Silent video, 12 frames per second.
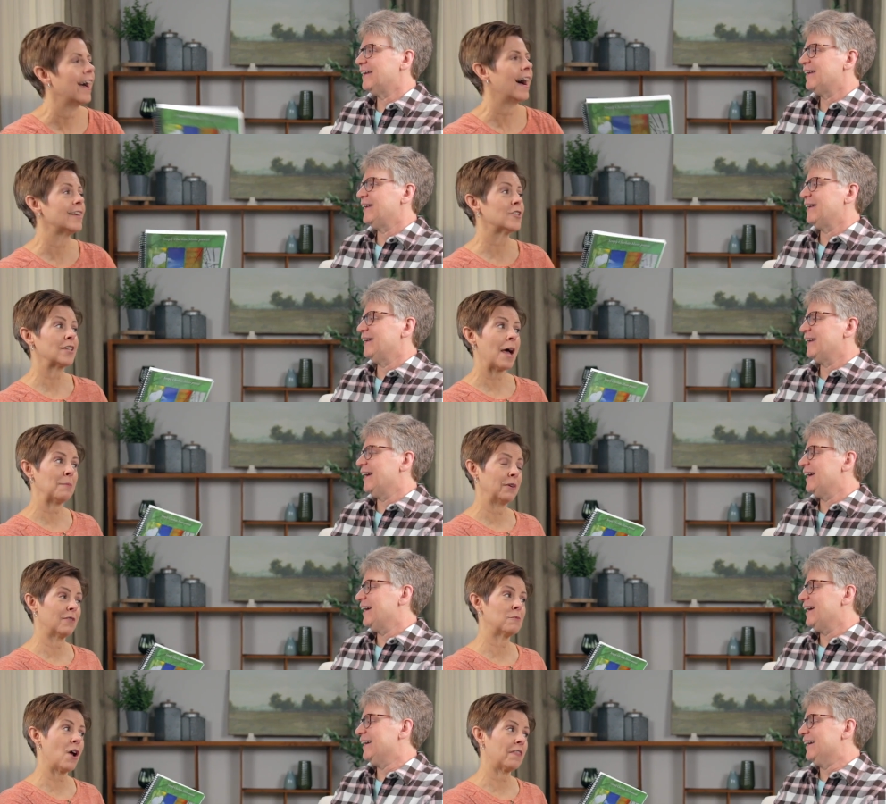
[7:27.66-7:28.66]
Speaker 1: I just happened
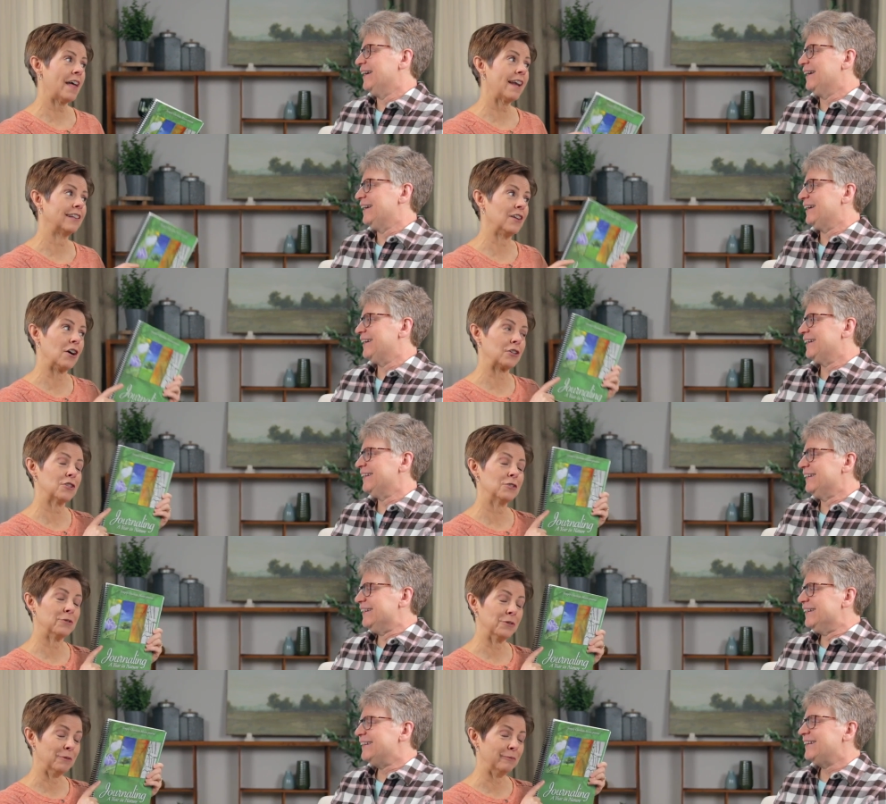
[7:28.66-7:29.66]
to have brought that along,
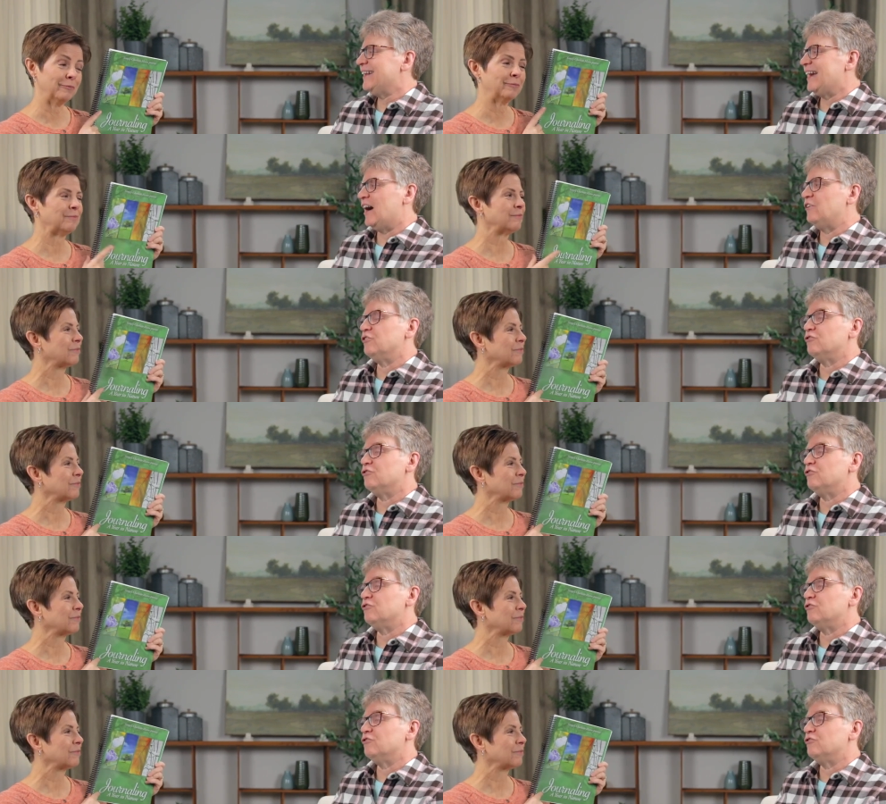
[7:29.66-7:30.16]
too. Our